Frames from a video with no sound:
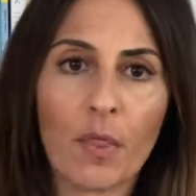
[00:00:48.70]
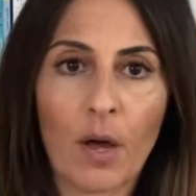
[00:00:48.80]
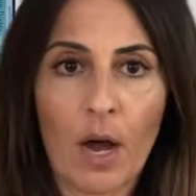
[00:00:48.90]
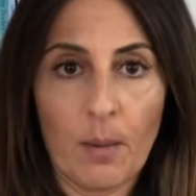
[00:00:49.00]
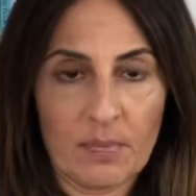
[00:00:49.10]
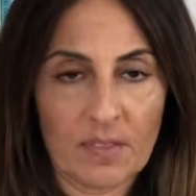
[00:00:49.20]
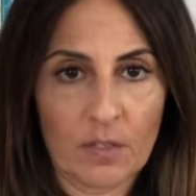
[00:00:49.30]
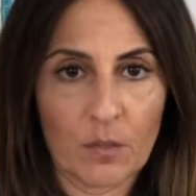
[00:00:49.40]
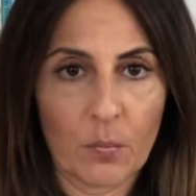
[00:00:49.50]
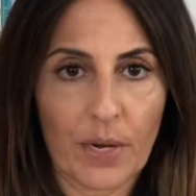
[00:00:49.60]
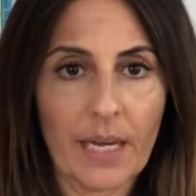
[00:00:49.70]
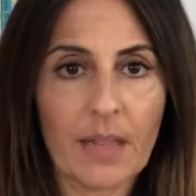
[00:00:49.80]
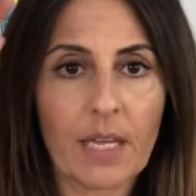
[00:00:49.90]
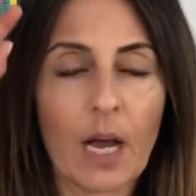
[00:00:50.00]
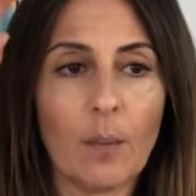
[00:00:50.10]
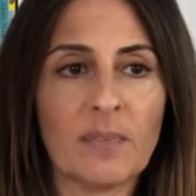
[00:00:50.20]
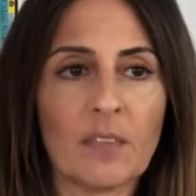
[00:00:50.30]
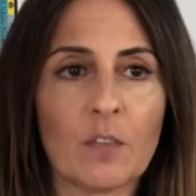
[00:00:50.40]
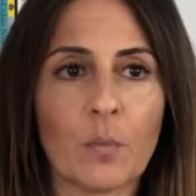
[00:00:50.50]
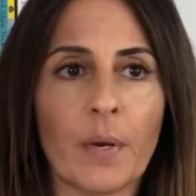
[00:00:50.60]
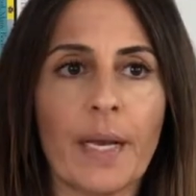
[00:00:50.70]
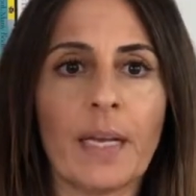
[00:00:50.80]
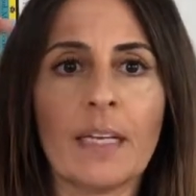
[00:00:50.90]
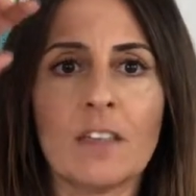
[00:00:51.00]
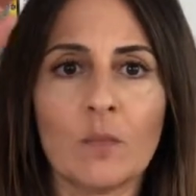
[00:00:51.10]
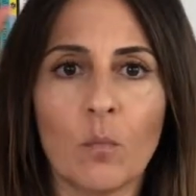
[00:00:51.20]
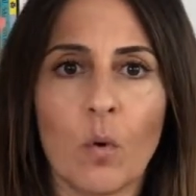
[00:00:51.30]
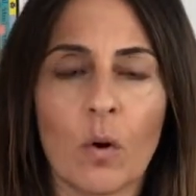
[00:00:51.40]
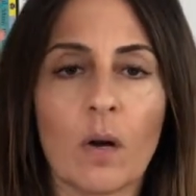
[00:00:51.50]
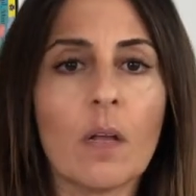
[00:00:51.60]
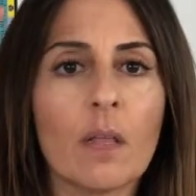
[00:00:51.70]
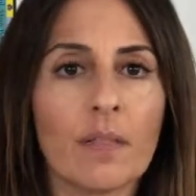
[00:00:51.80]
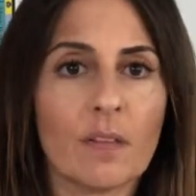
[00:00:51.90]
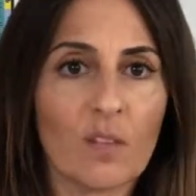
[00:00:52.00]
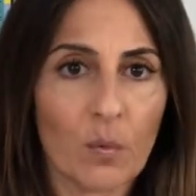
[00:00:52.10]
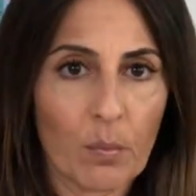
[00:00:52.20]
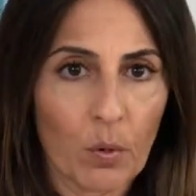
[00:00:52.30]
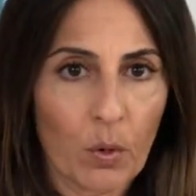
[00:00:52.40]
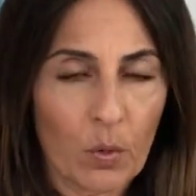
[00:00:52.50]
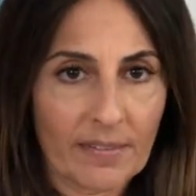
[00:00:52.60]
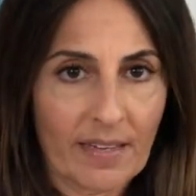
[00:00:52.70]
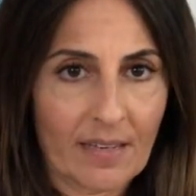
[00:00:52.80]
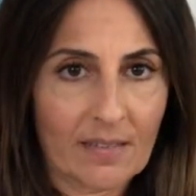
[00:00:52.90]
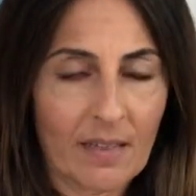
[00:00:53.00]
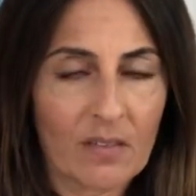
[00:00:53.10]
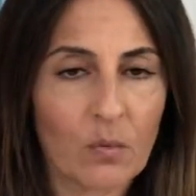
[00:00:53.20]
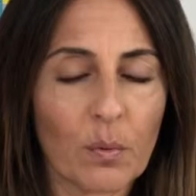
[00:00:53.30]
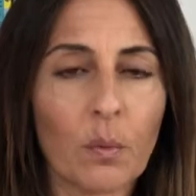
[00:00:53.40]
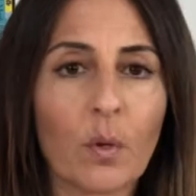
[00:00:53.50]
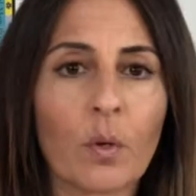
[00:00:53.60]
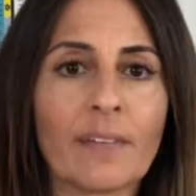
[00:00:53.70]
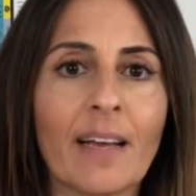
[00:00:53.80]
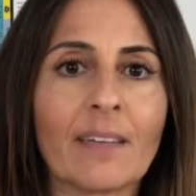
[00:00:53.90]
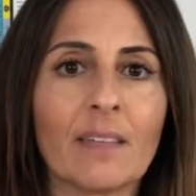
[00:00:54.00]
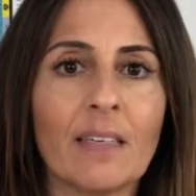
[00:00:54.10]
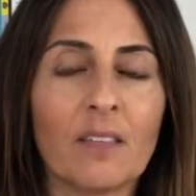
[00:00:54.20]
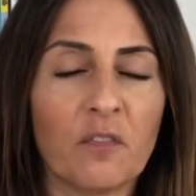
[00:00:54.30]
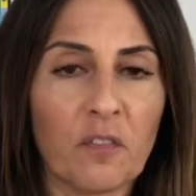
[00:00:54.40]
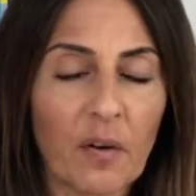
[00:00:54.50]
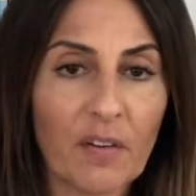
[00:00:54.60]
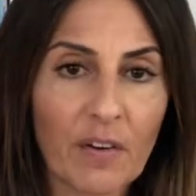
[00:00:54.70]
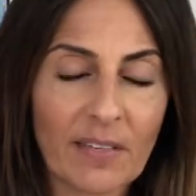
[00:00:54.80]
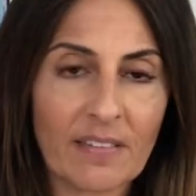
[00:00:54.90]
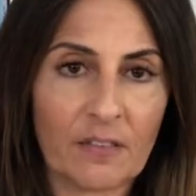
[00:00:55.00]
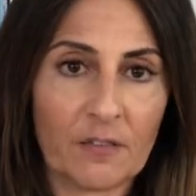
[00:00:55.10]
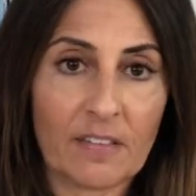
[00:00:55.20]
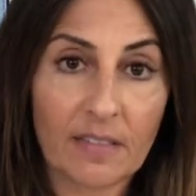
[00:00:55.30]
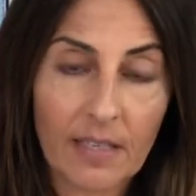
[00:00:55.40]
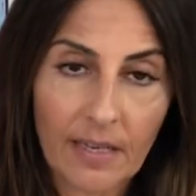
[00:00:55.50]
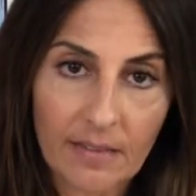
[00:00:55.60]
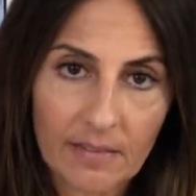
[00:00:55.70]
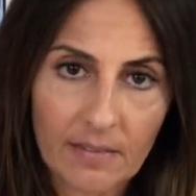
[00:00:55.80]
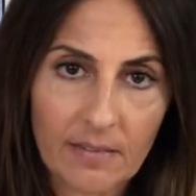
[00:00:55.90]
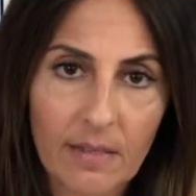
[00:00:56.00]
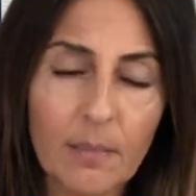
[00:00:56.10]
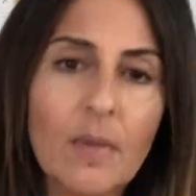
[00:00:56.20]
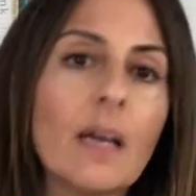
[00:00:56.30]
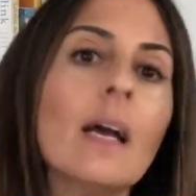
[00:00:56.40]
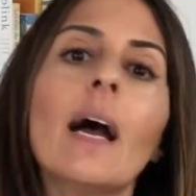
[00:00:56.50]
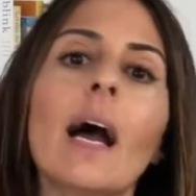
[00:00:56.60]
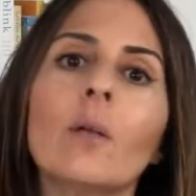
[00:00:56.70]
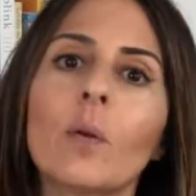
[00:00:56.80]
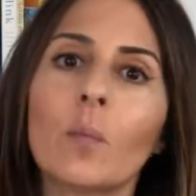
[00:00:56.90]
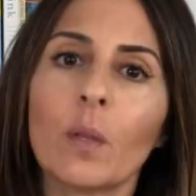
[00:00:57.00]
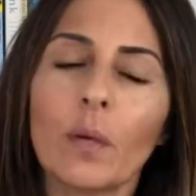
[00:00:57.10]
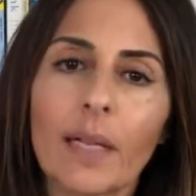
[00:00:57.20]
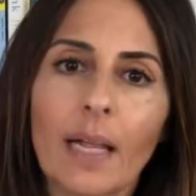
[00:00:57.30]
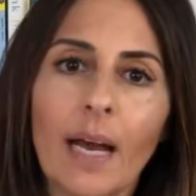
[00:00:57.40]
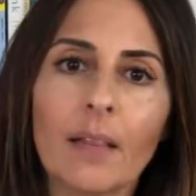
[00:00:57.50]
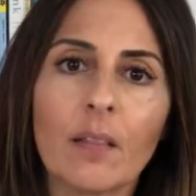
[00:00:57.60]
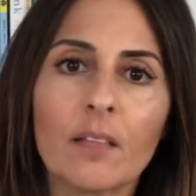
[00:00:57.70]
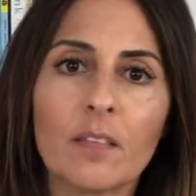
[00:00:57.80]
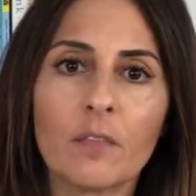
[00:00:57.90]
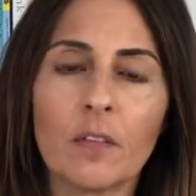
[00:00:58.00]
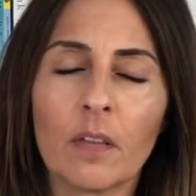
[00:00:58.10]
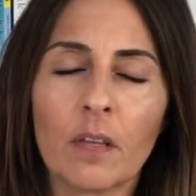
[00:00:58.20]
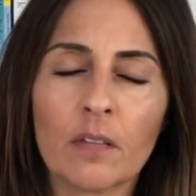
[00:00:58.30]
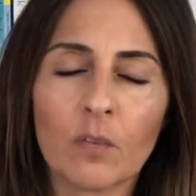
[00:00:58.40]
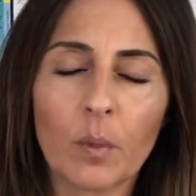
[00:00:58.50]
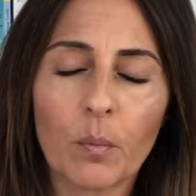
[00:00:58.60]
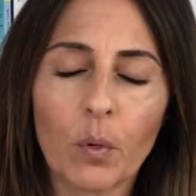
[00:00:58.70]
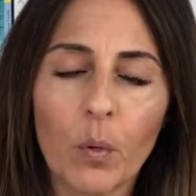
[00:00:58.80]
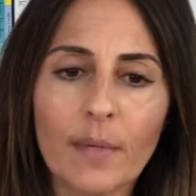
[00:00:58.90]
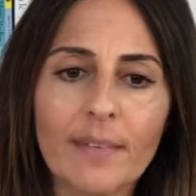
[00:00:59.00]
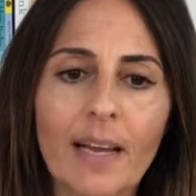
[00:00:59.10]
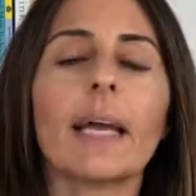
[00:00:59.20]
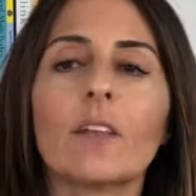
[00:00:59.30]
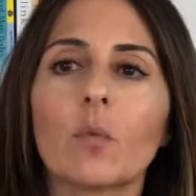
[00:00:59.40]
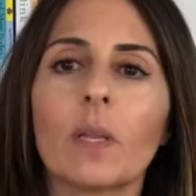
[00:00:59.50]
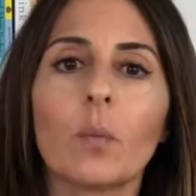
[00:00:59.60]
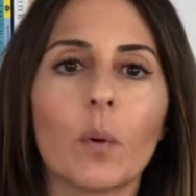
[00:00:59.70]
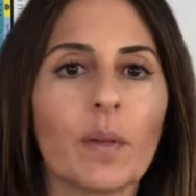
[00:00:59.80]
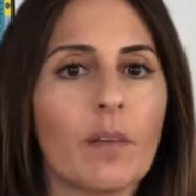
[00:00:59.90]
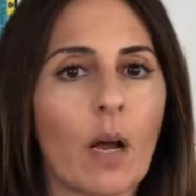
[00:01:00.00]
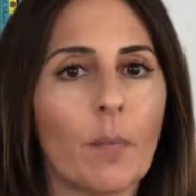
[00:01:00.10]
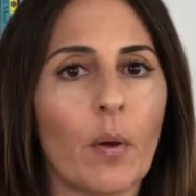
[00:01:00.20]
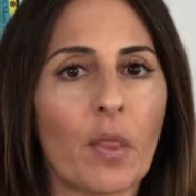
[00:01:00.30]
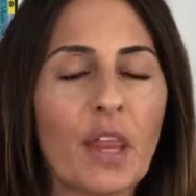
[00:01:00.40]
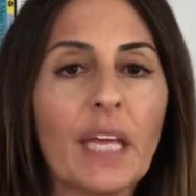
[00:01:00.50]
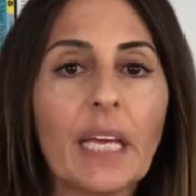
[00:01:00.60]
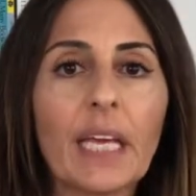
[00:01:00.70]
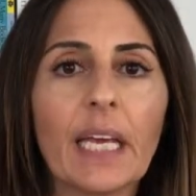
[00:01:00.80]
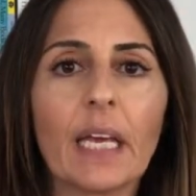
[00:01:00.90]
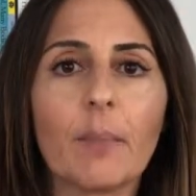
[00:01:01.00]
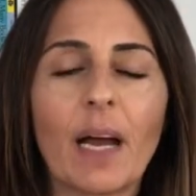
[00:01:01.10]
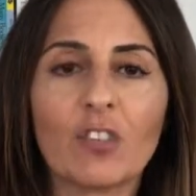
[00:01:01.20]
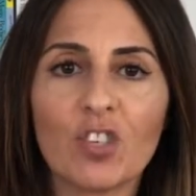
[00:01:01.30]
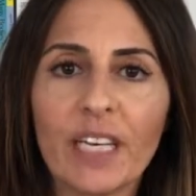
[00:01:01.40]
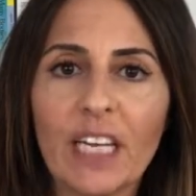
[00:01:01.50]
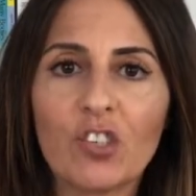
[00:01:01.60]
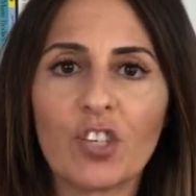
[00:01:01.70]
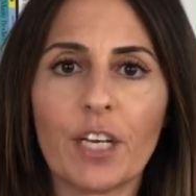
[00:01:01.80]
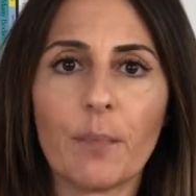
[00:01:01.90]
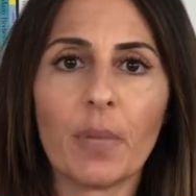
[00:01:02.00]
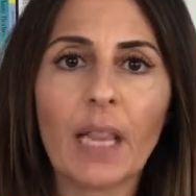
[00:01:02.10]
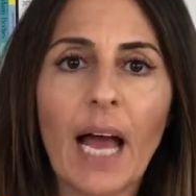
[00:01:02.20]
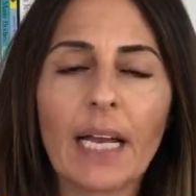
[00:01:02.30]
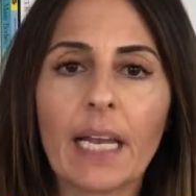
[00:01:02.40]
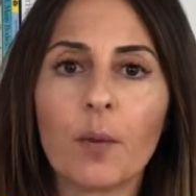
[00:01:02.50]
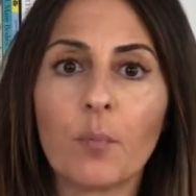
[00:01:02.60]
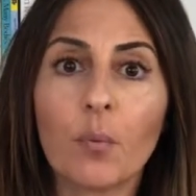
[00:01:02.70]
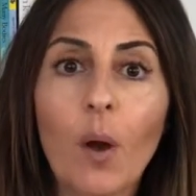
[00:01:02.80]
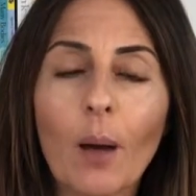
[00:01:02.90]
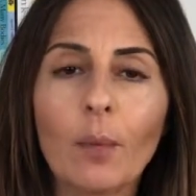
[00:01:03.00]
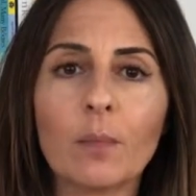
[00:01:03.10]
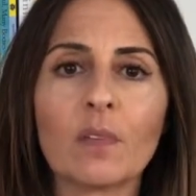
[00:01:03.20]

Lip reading: the upstairs brain, and the upstairs brain is more the cerebral cortex. And the cerebral cortex is a very, very sophisticated system. And when we look at that, the cerebral cortex, it's really where we talk about thinking, imagination, planning, problem